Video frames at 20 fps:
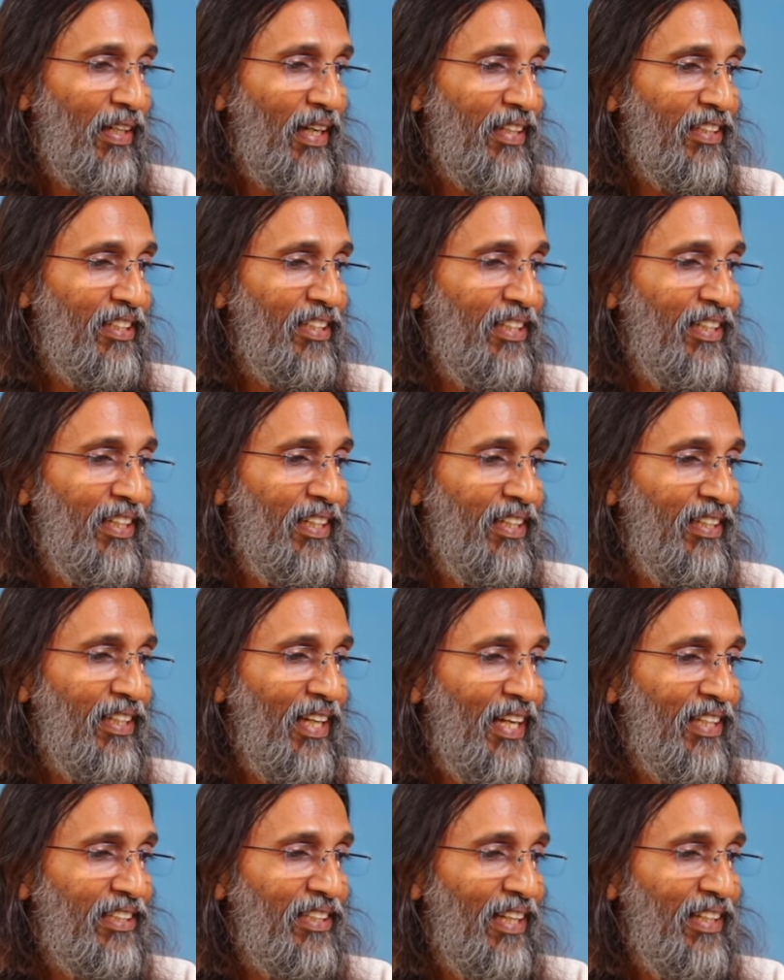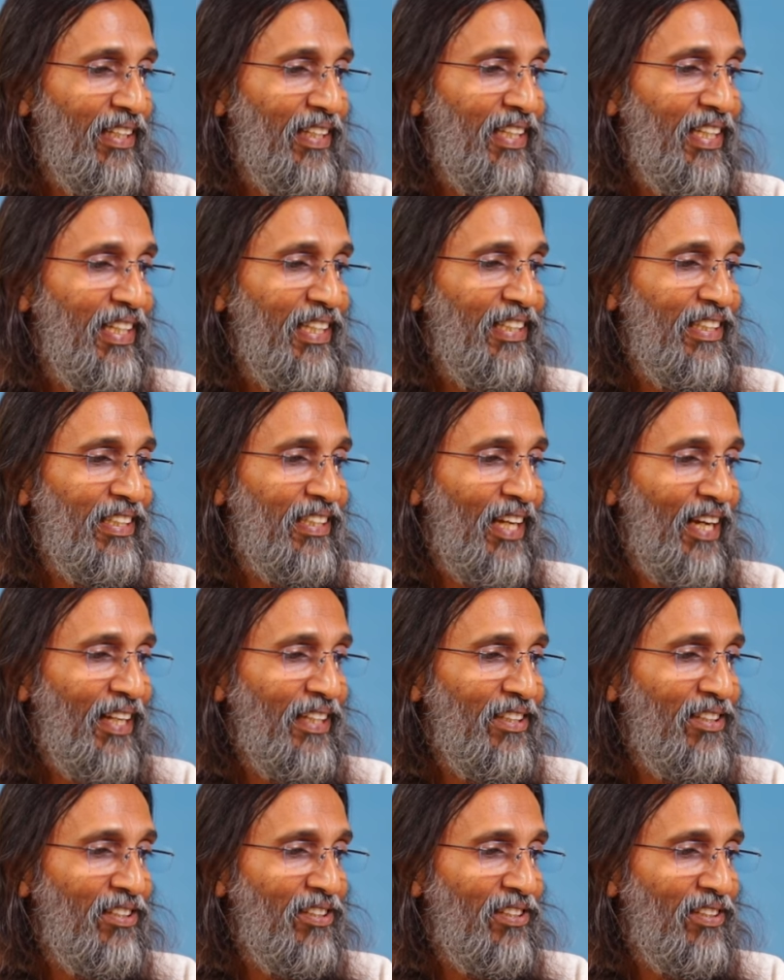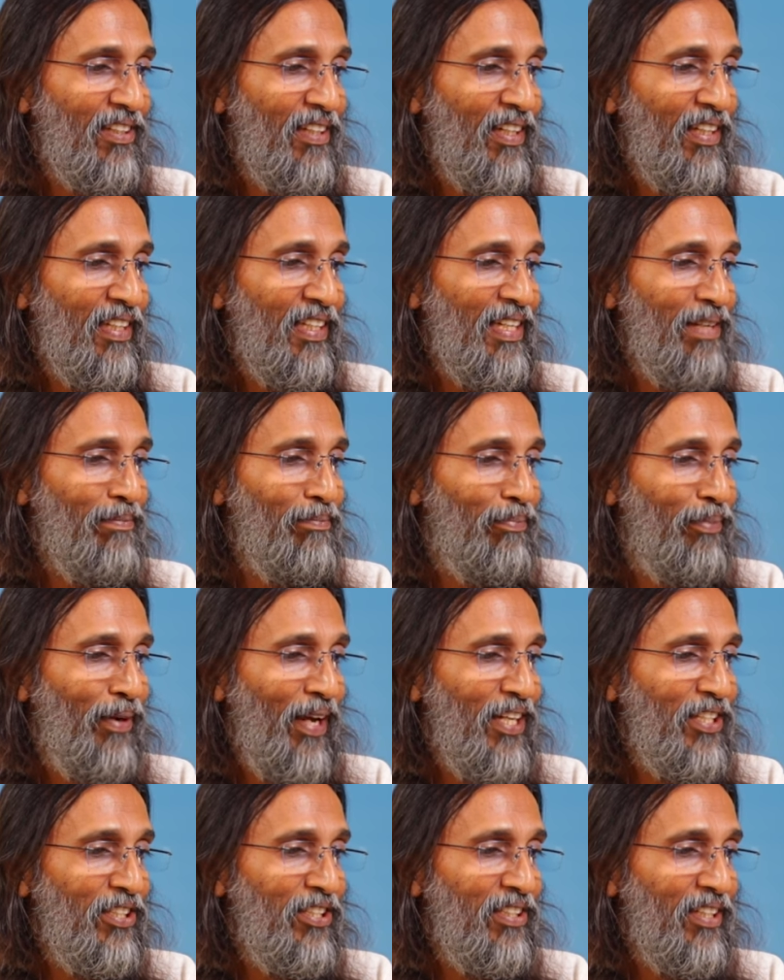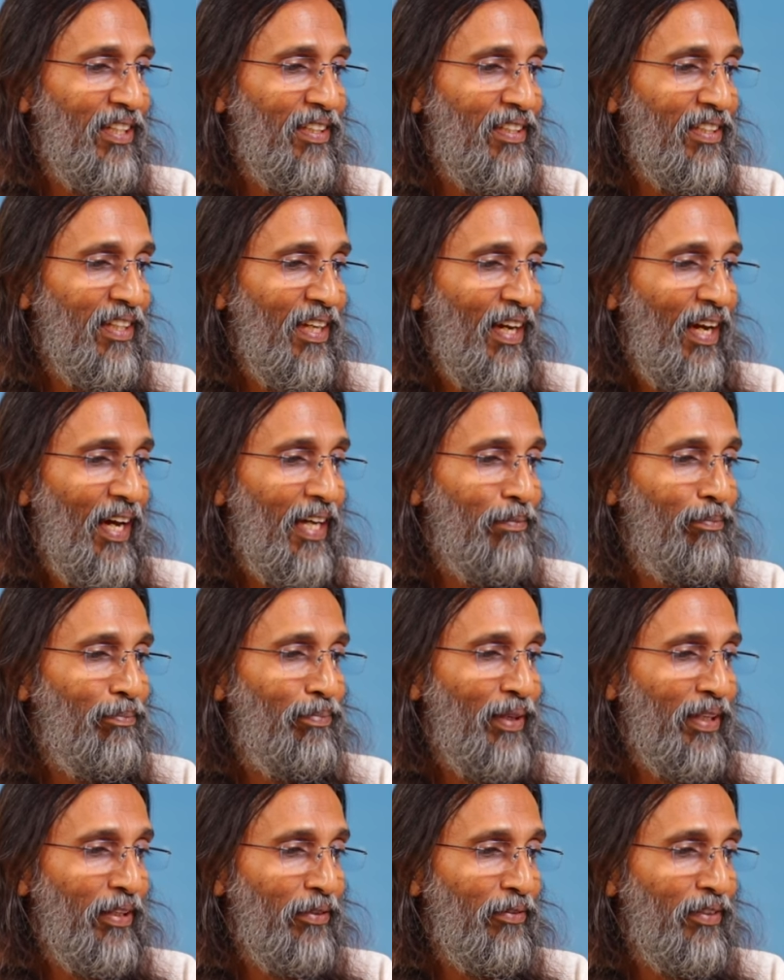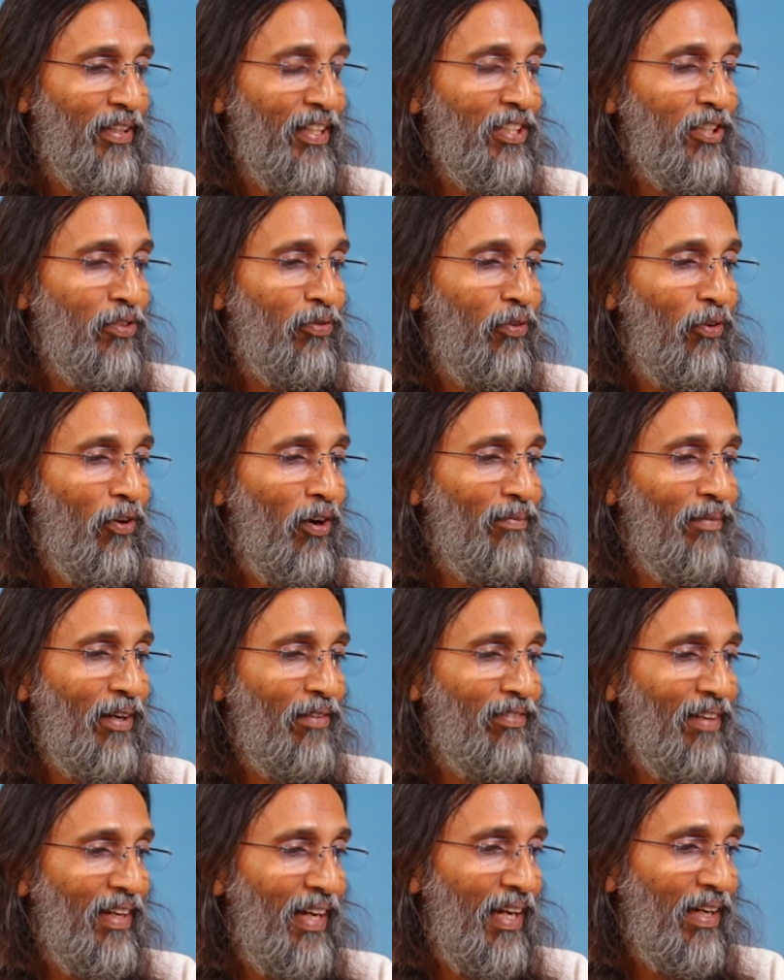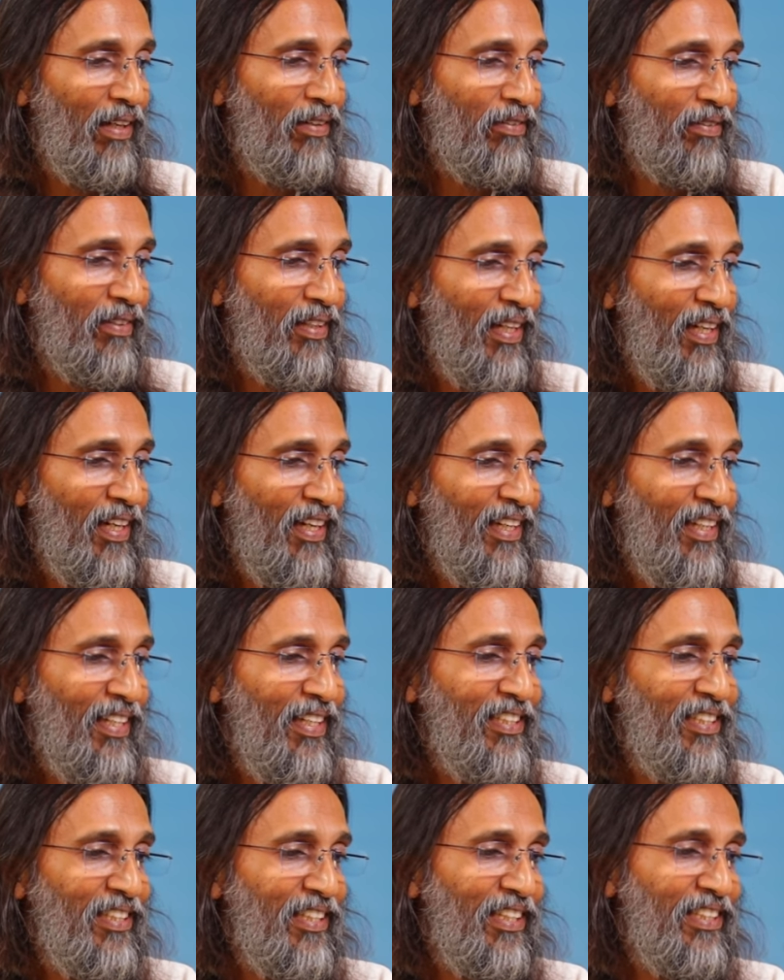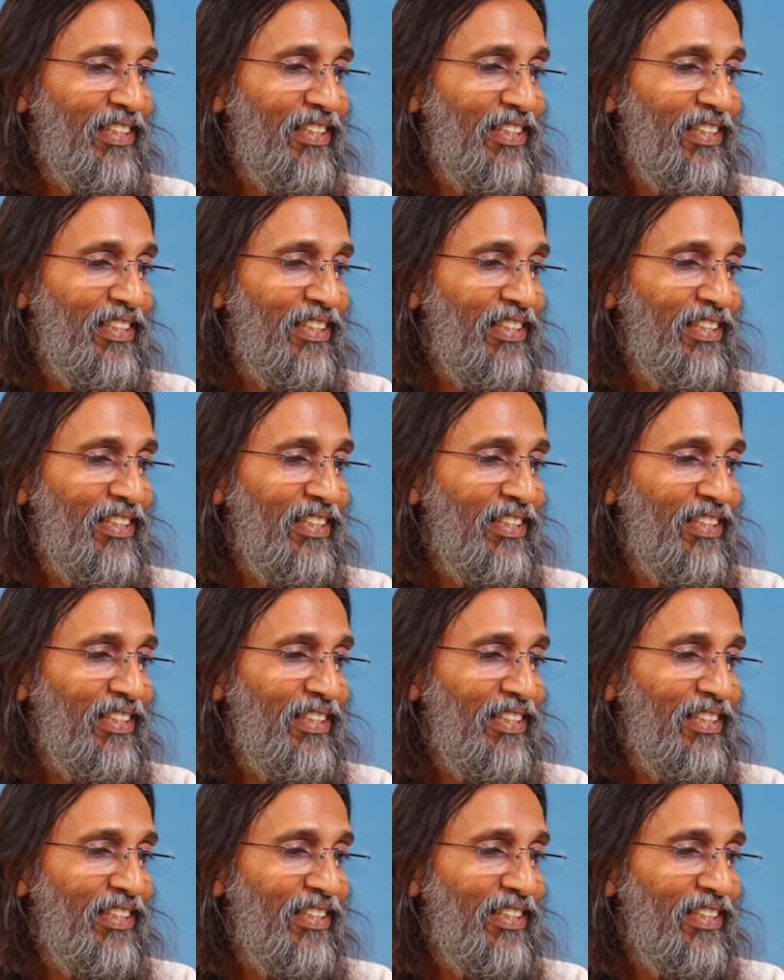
considered as an intense, impatient, and perverse form of love, is